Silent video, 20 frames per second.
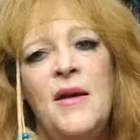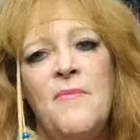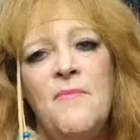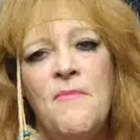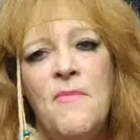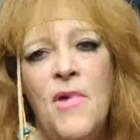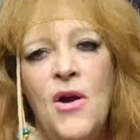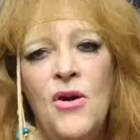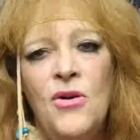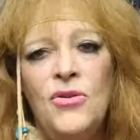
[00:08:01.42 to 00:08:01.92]

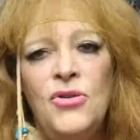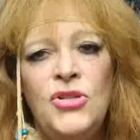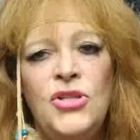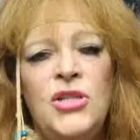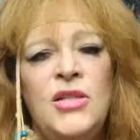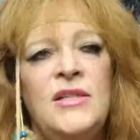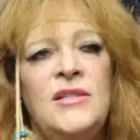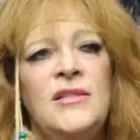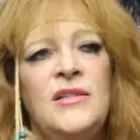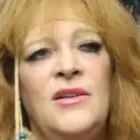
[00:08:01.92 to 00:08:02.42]

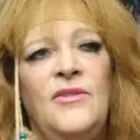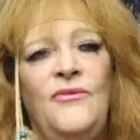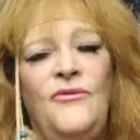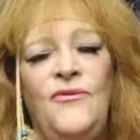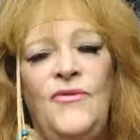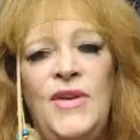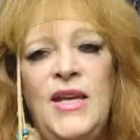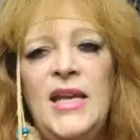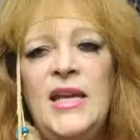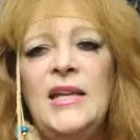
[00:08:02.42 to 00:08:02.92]
emotions and
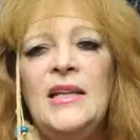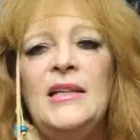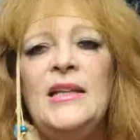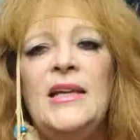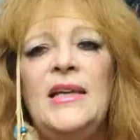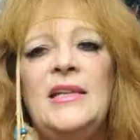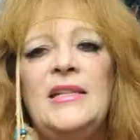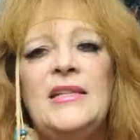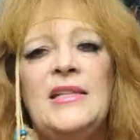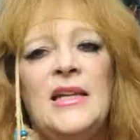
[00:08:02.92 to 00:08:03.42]

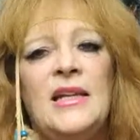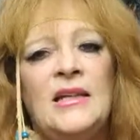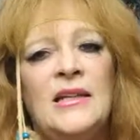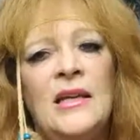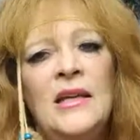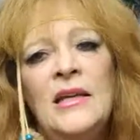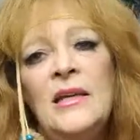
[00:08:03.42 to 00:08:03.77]
feelings and